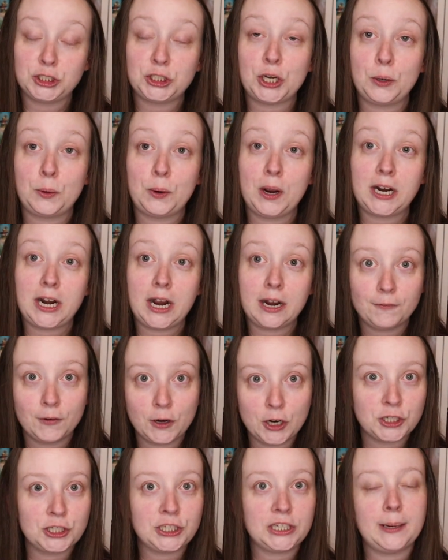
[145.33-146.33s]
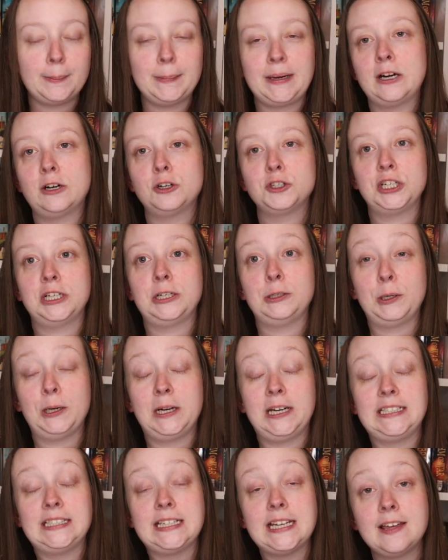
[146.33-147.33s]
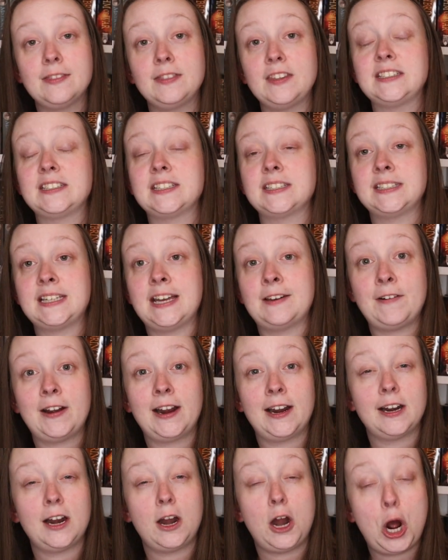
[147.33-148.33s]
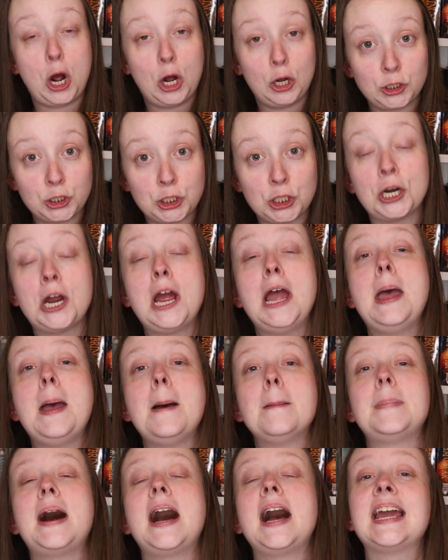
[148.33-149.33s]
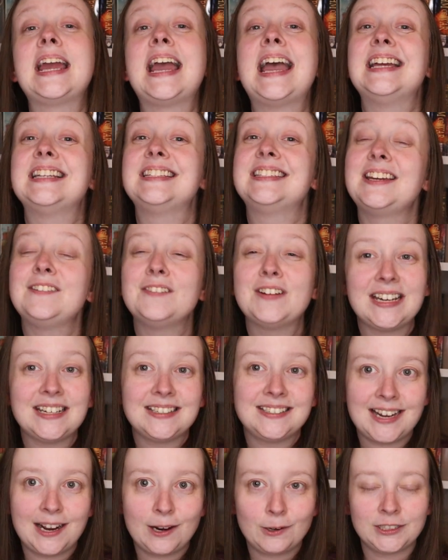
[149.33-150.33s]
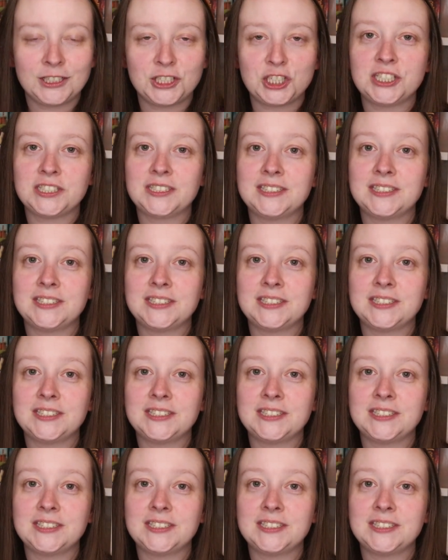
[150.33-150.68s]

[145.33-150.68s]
So first coming out on January 10th is the Sapphire Altar by David Dalglish.